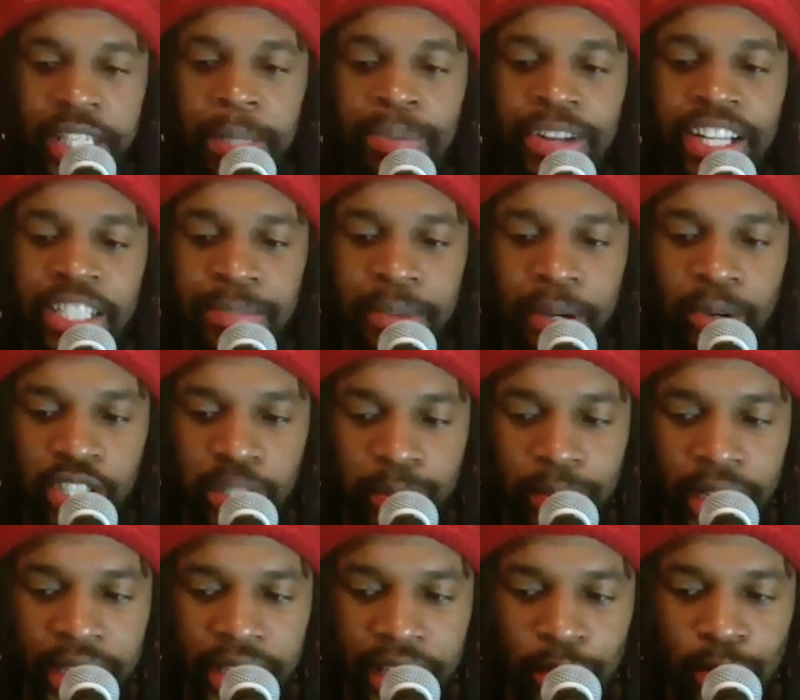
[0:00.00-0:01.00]
depends on which
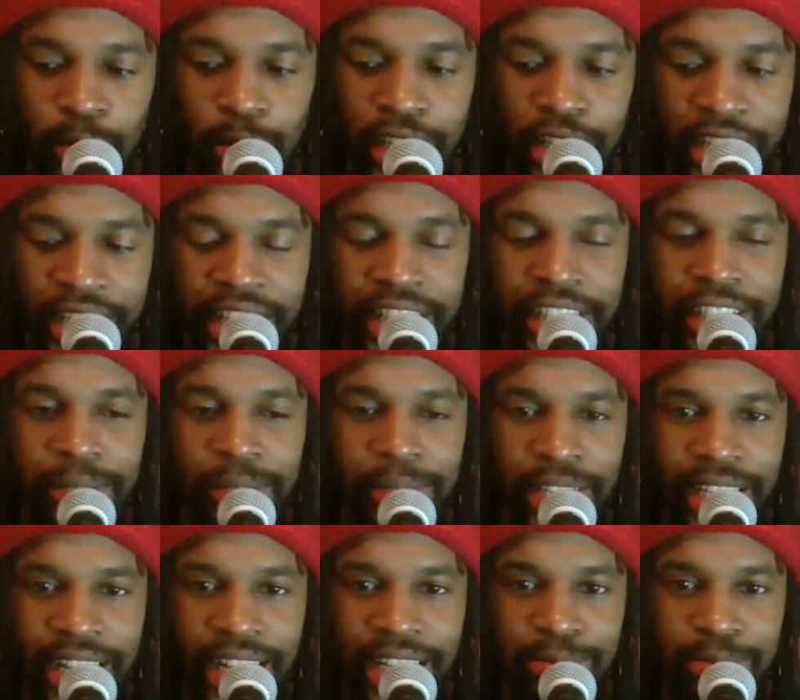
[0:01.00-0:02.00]
part of the world it is, you know,
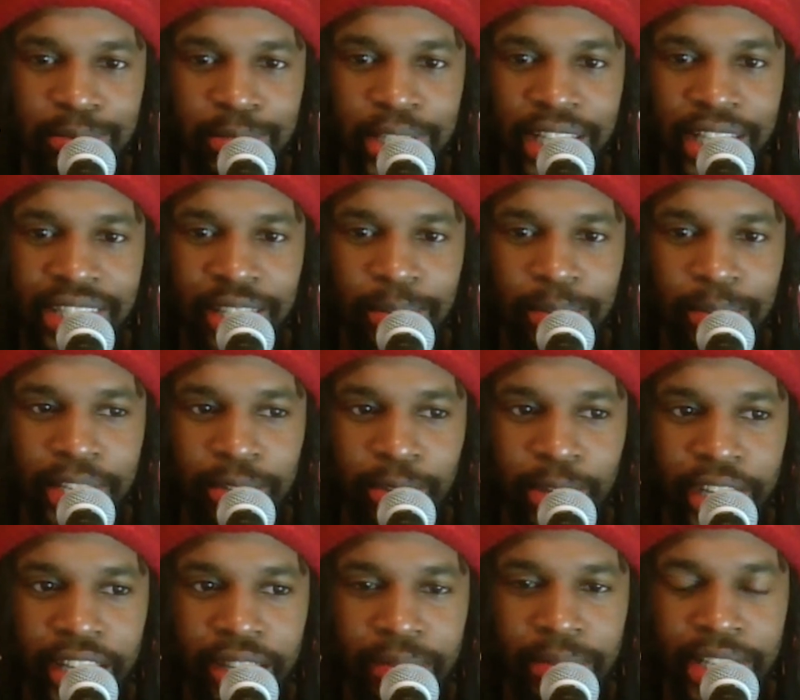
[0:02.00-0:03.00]
because me that's
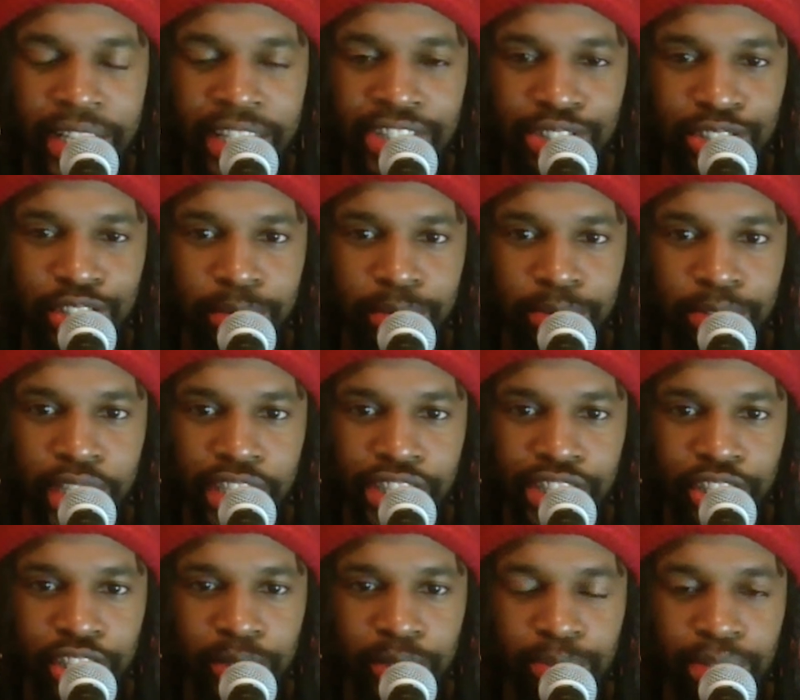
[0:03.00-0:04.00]
reggae mainstream in
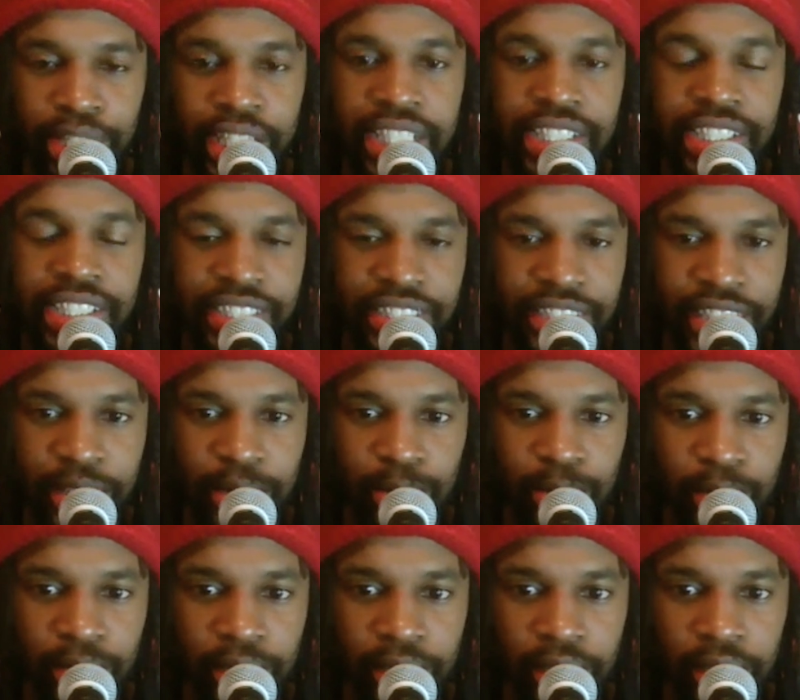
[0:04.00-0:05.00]
certain places in the
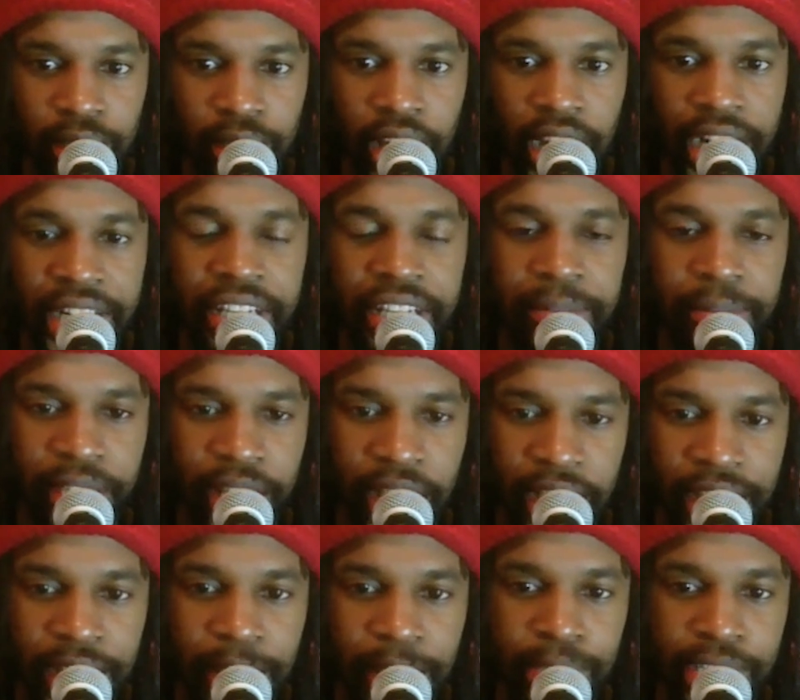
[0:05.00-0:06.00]
world, and then in
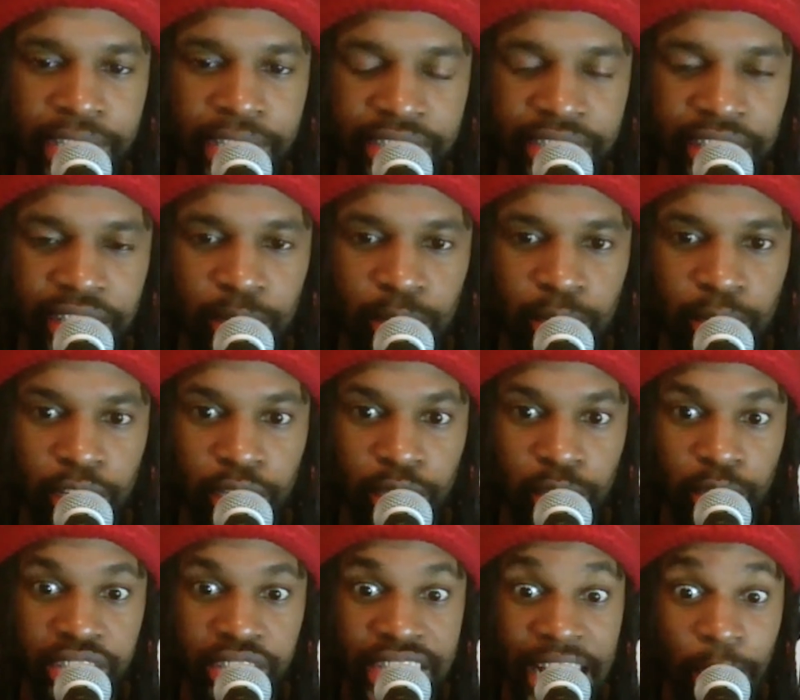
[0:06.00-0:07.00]
other places in the world now
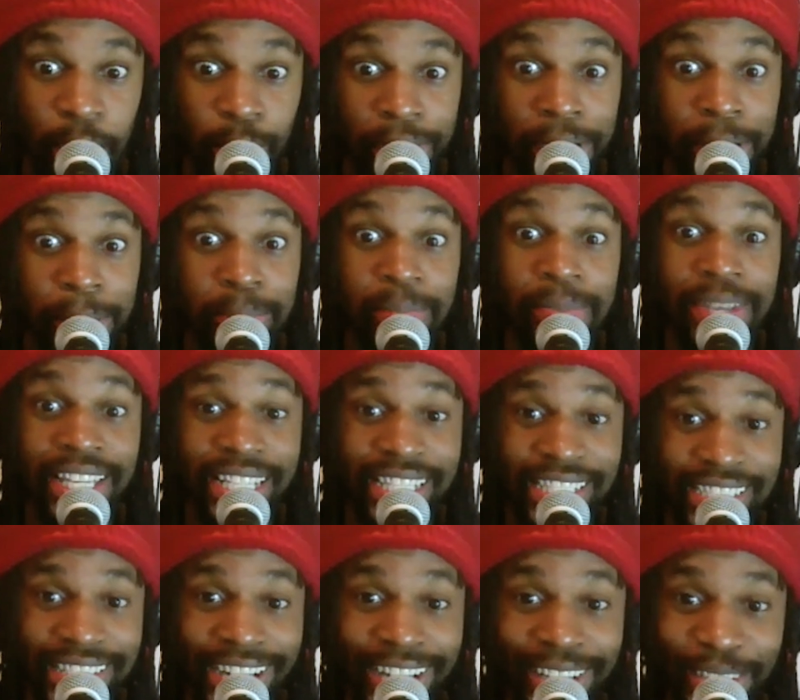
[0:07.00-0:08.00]
it's like one of the
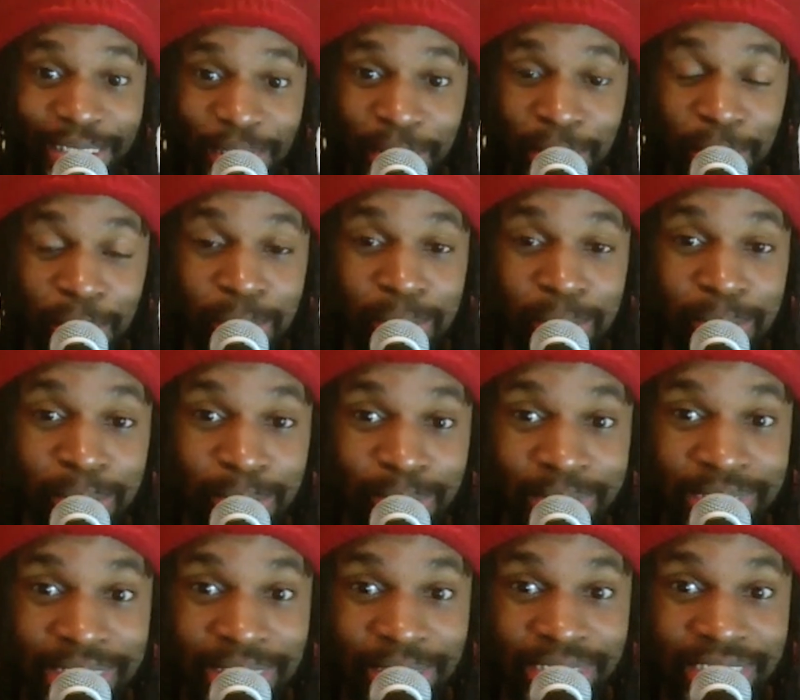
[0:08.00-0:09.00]
biggest underground
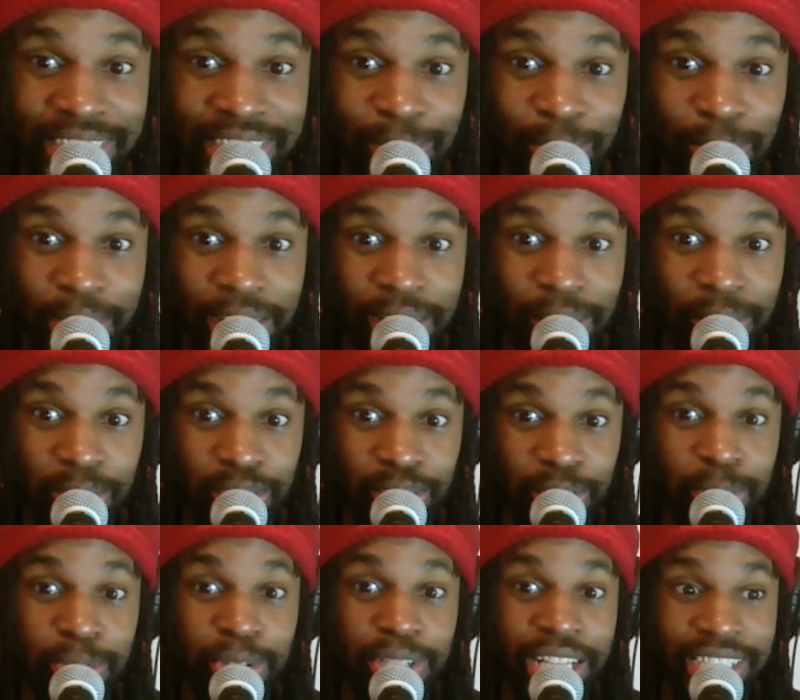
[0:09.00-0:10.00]
music same way. So
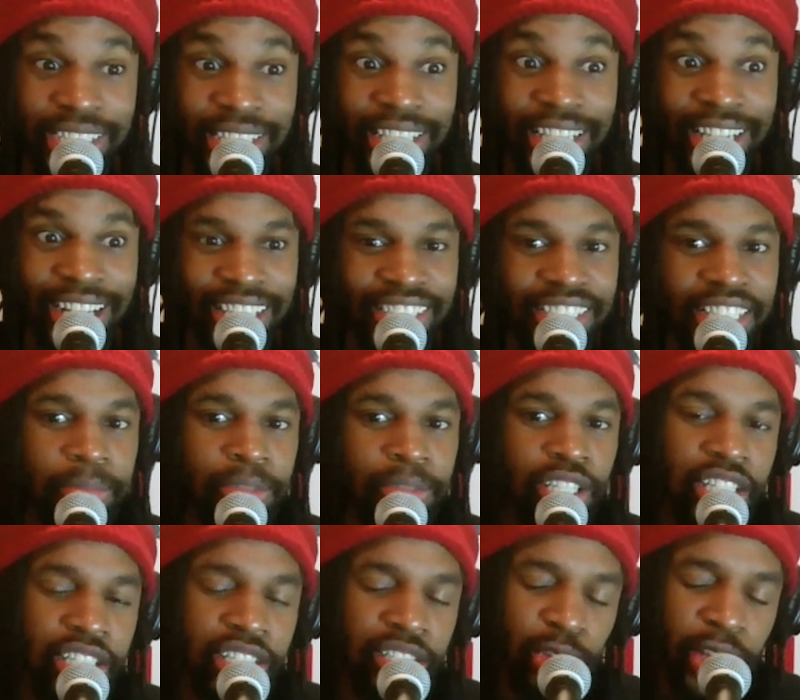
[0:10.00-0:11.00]
me that say because them
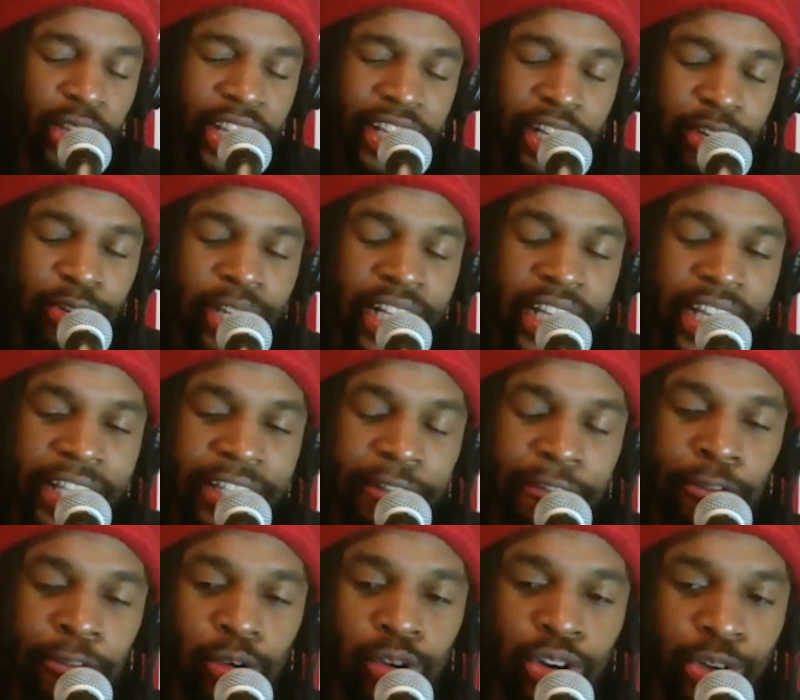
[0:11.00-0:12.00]
reggae not really get it
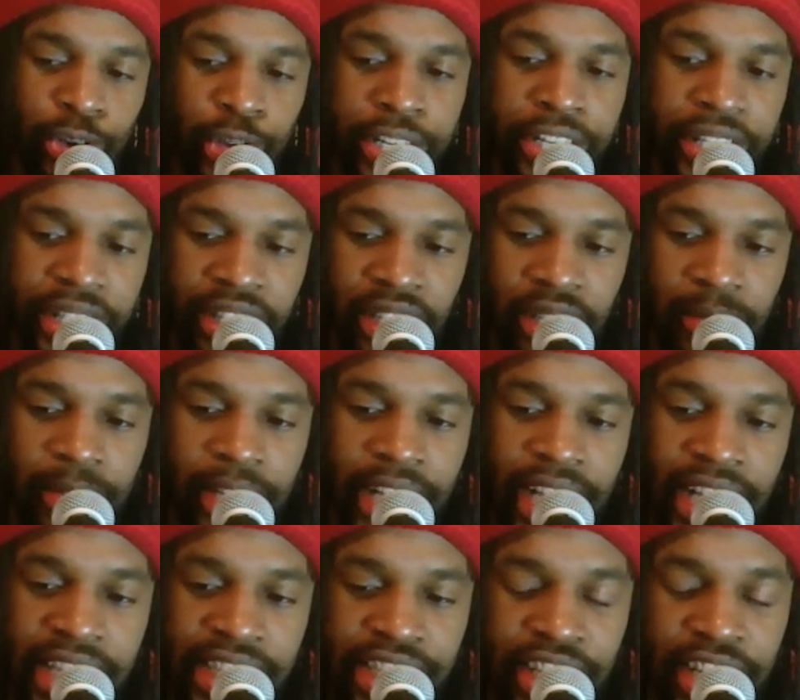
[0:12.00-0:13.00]
full credit, you know,
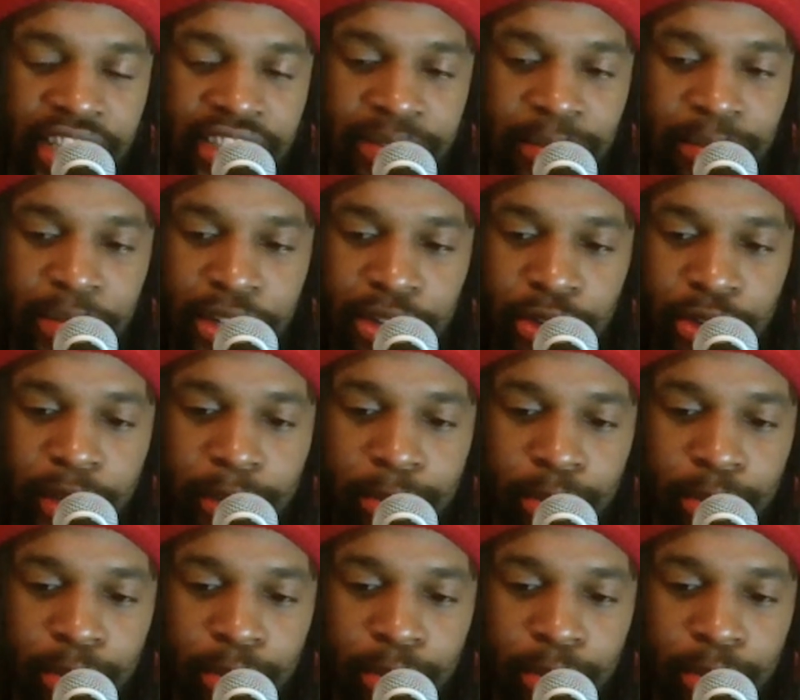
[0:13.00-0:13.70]
because there hasn't been really